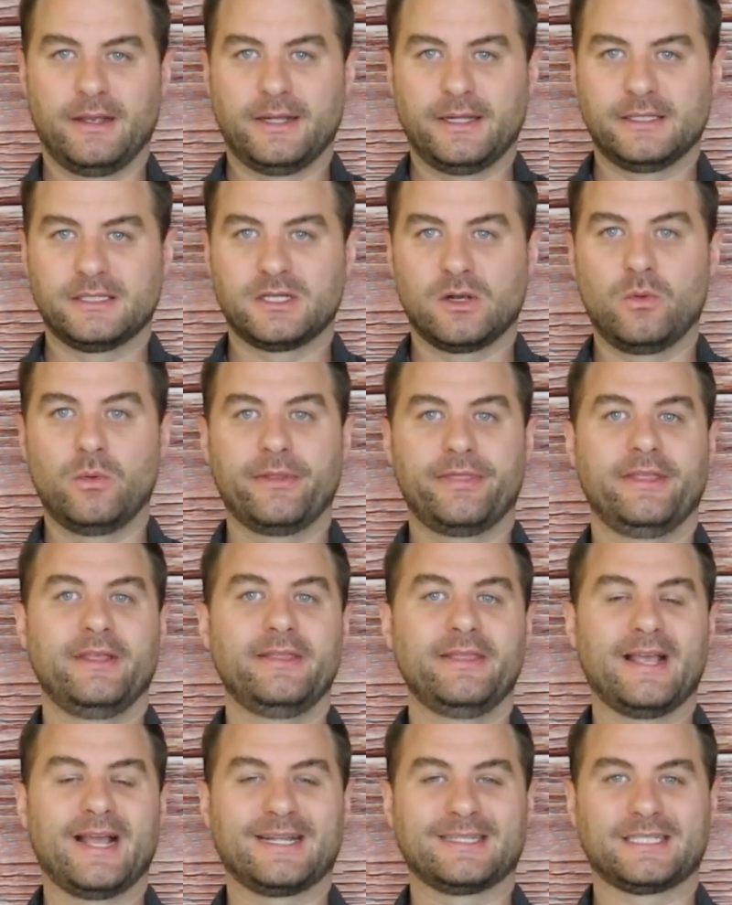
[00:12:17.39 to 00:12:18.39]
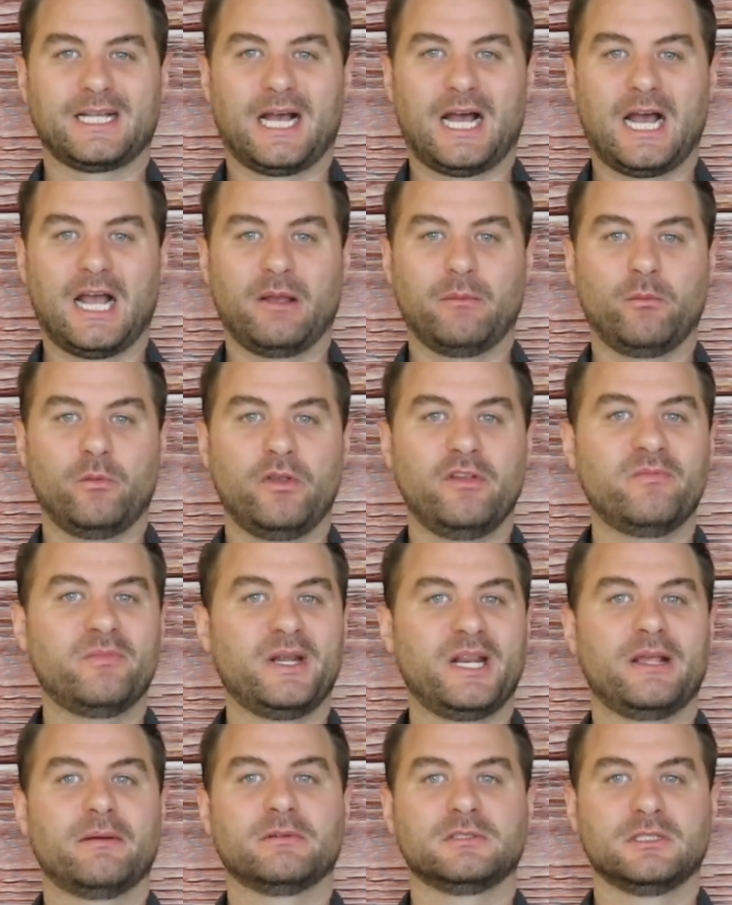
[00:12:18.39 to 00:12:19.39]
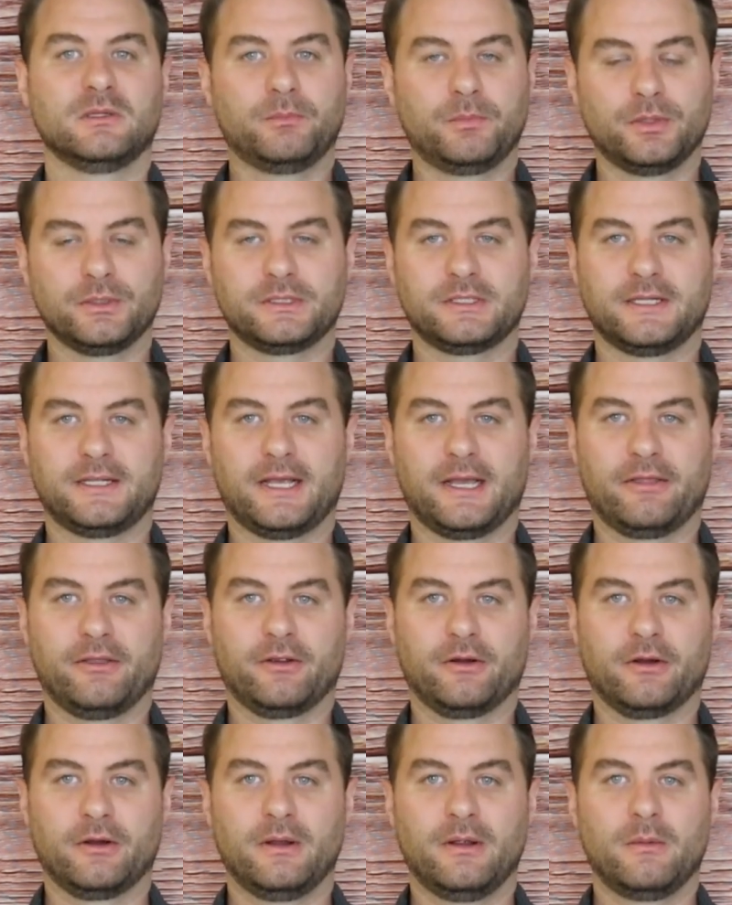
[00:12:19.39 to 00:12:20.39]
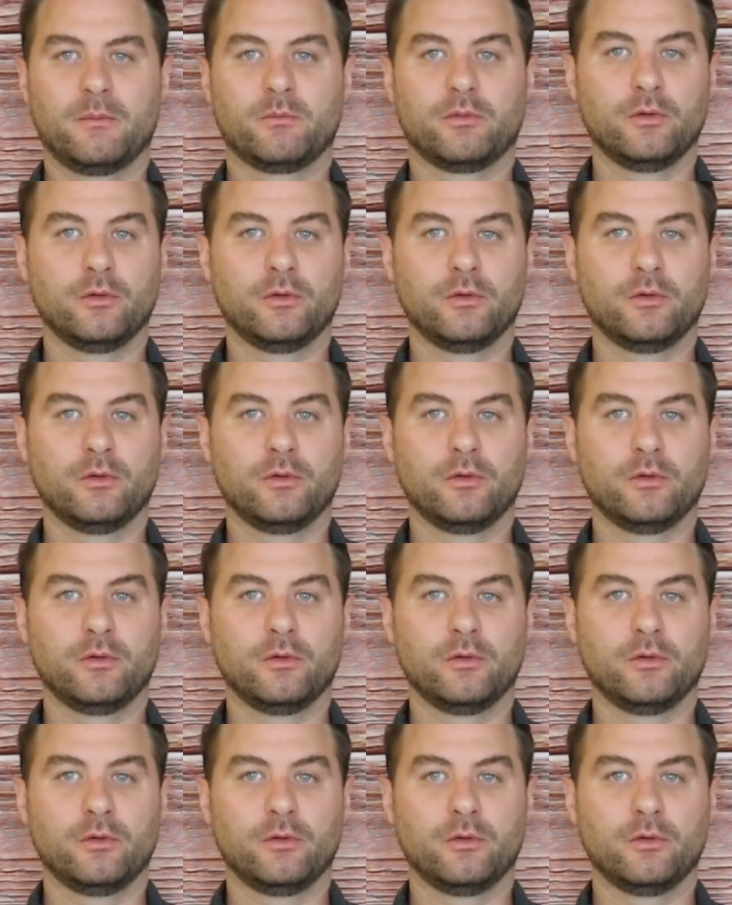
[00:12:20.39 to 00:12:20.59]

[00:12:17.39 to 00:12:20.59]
And so within that time, we've been able to put together